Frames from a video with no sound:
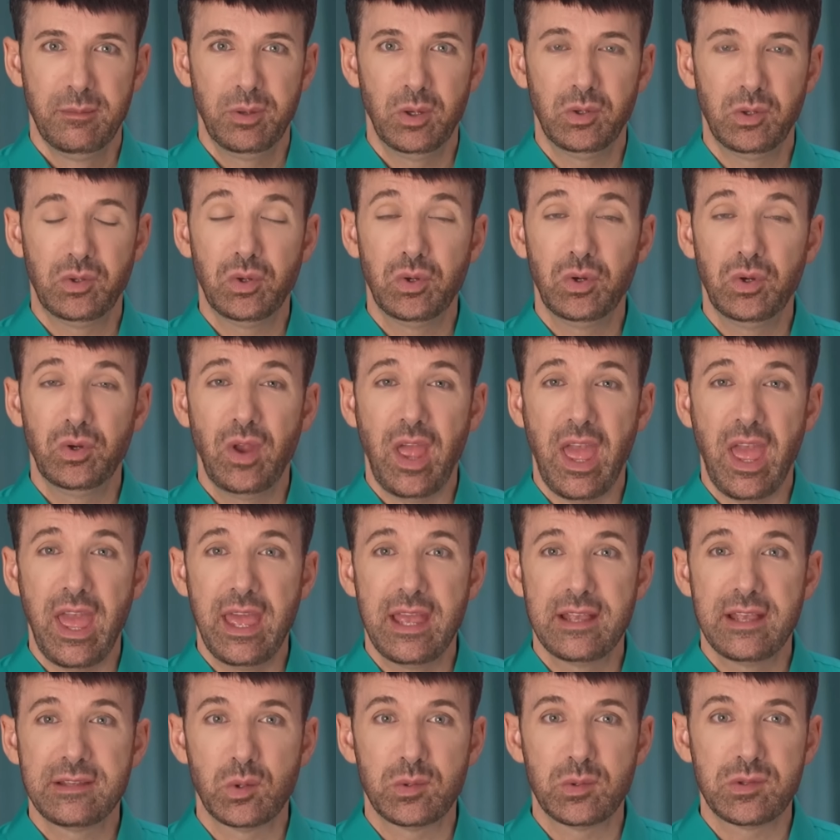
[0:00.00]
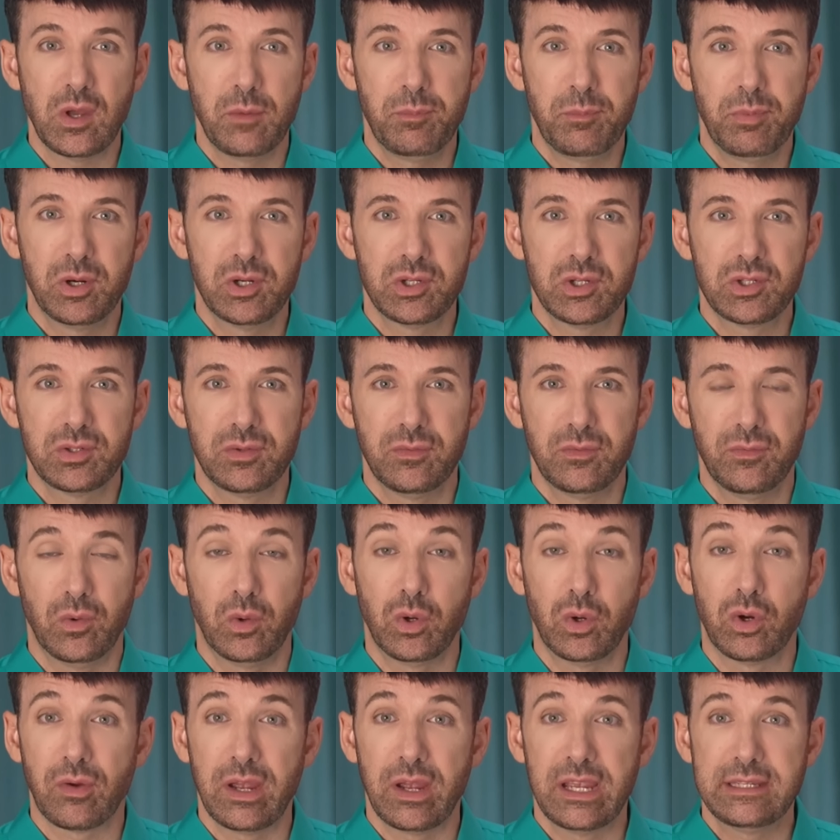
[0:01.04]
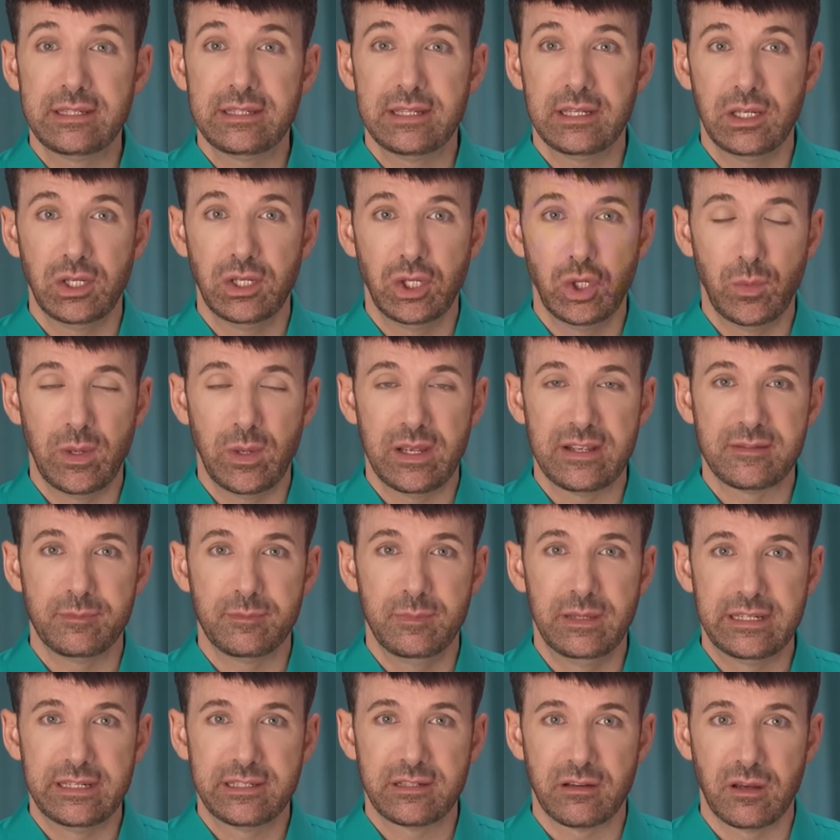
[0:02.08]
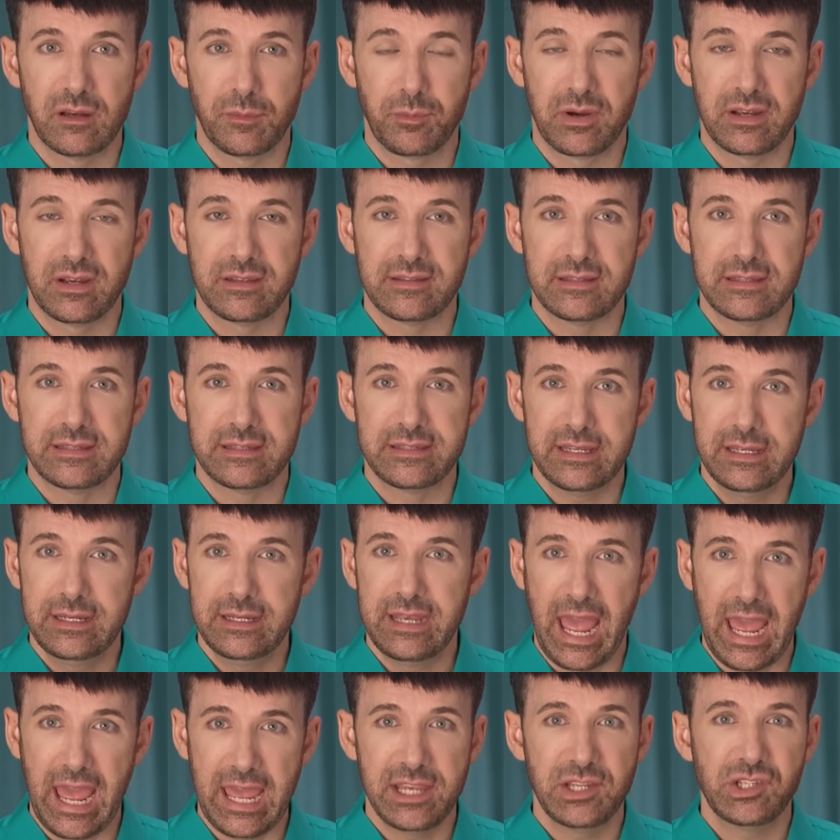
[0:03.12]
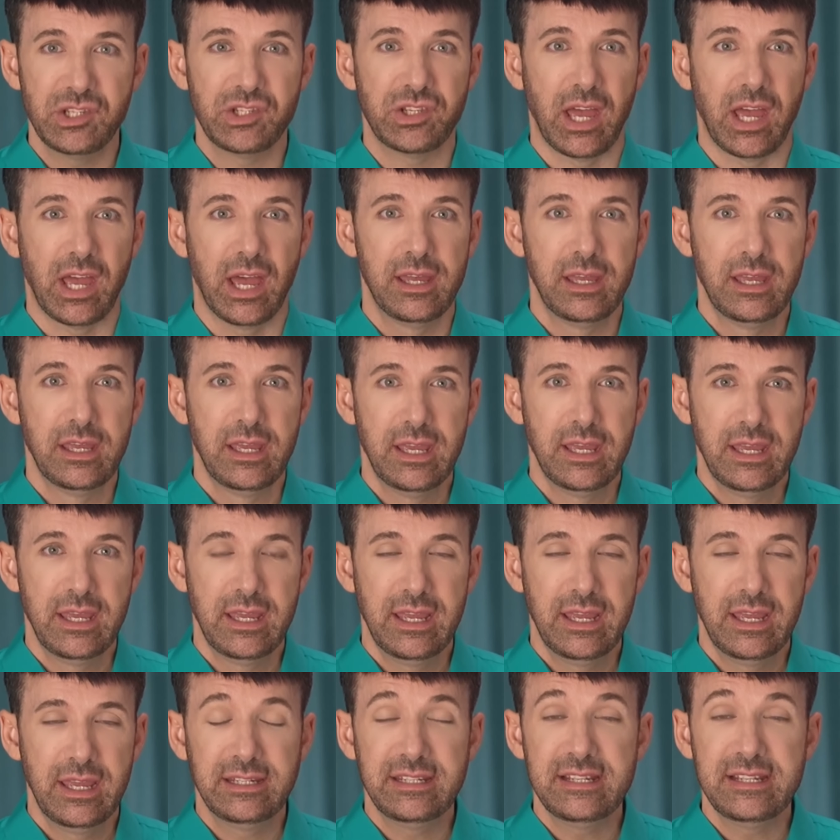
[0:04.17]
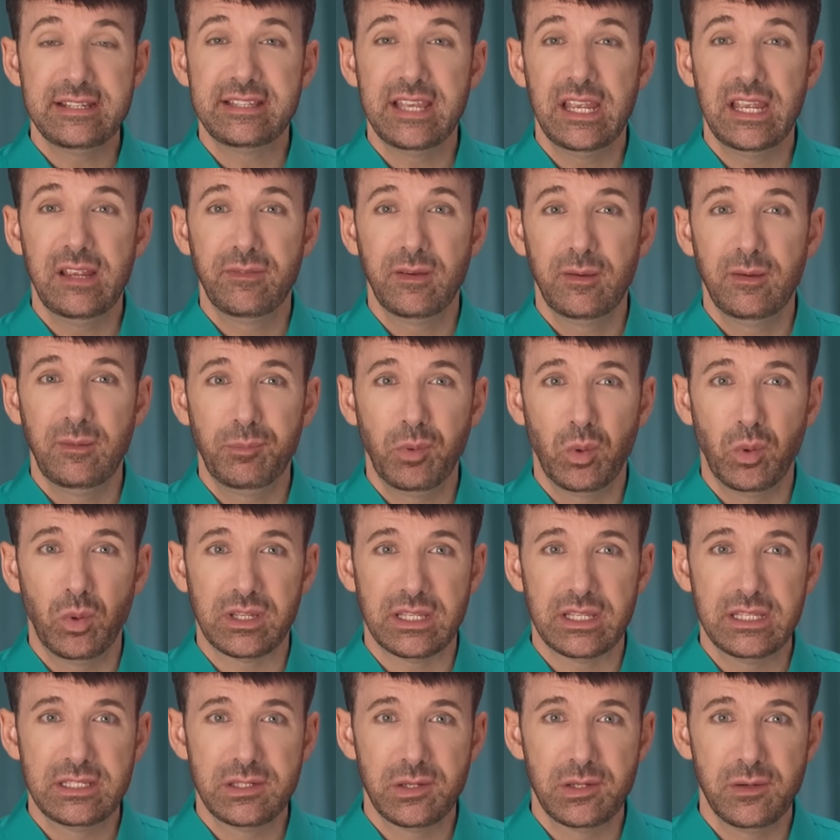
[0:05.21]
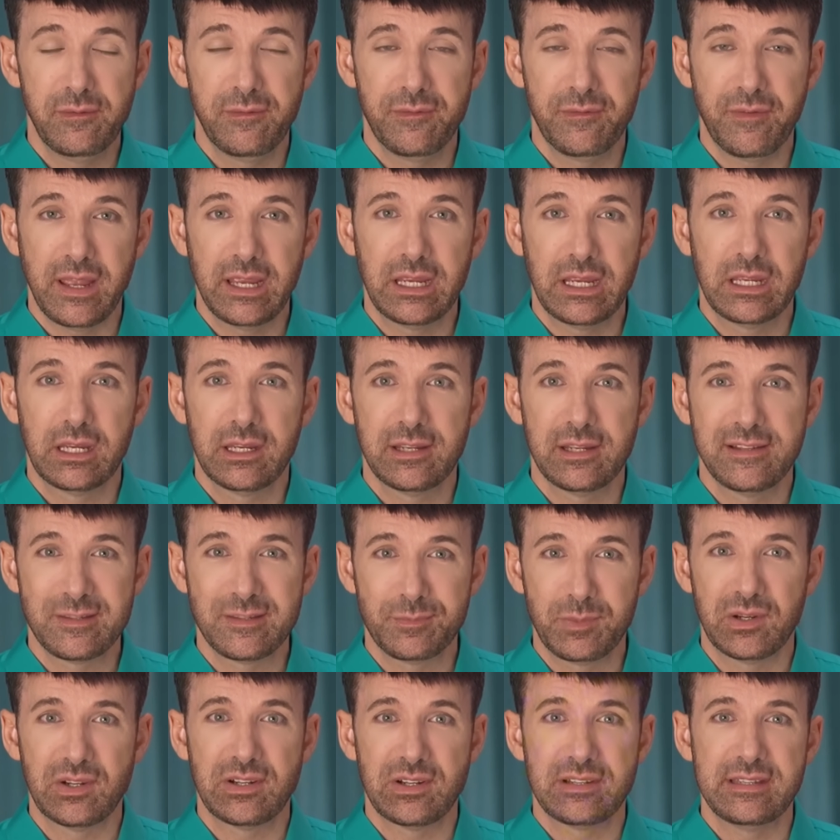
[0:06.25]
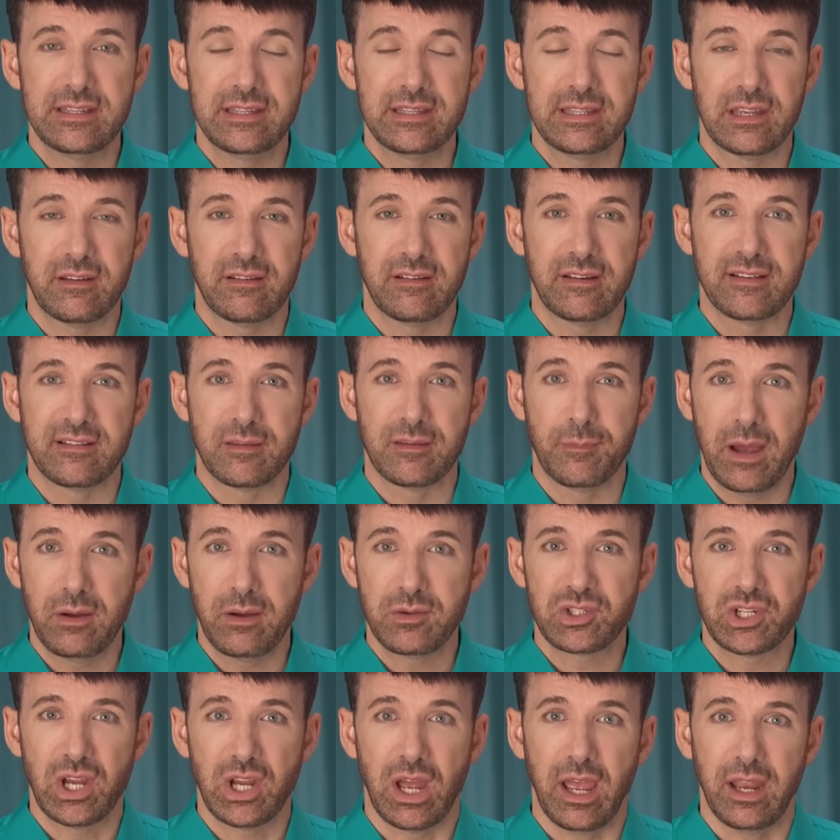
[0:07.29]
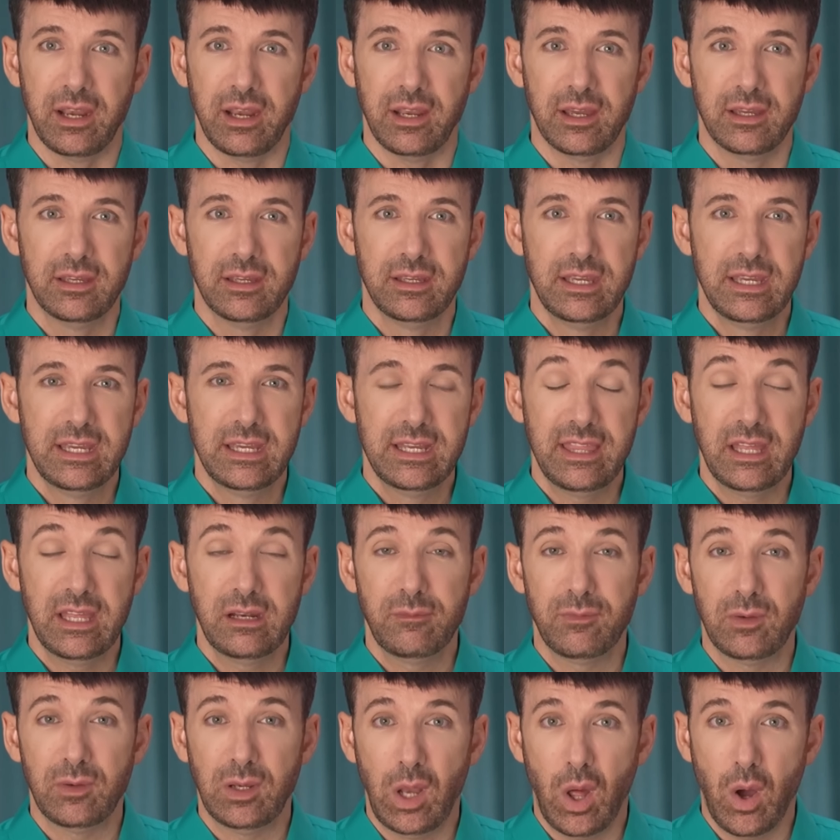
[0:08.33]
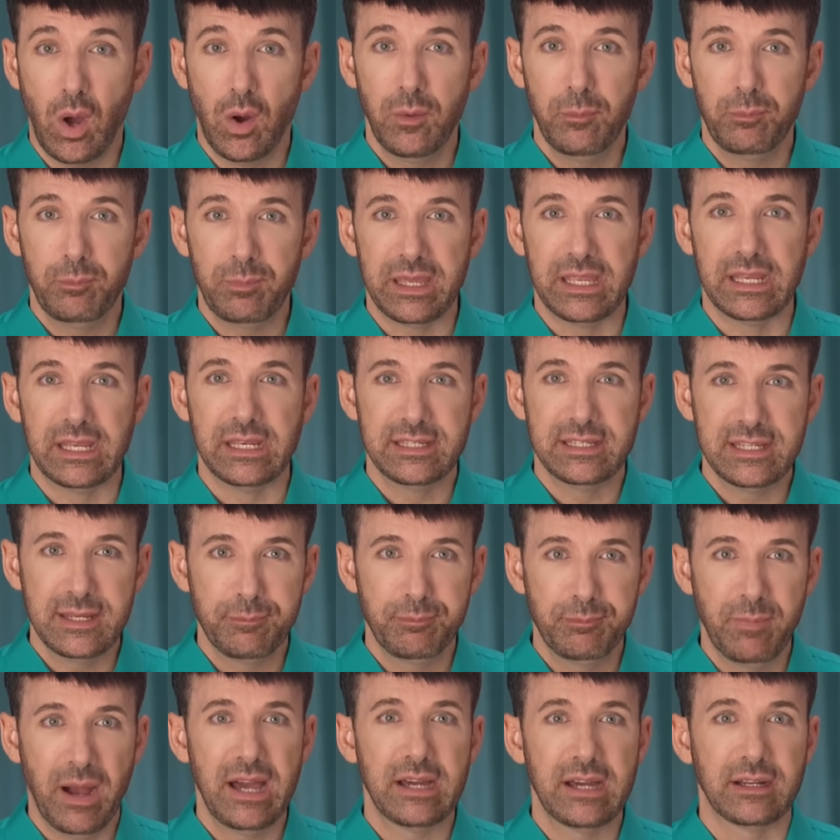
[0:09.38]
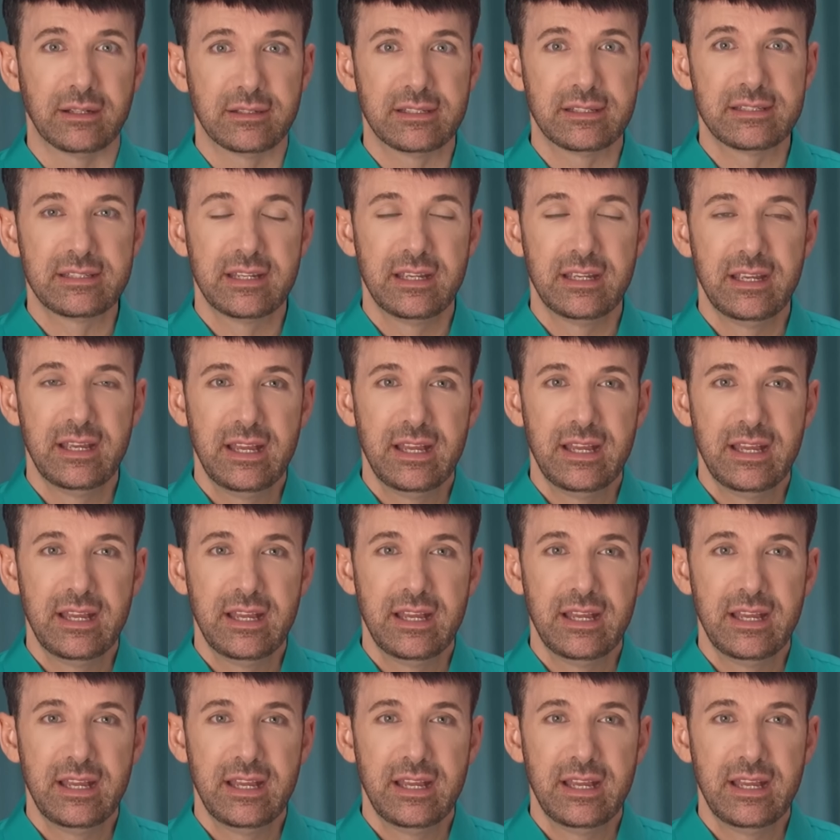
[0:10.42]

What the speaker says: Purdue has also pushed for greater US military presence in Asia, and he's even bought into fake conspiracy theories about China that have long been debunked,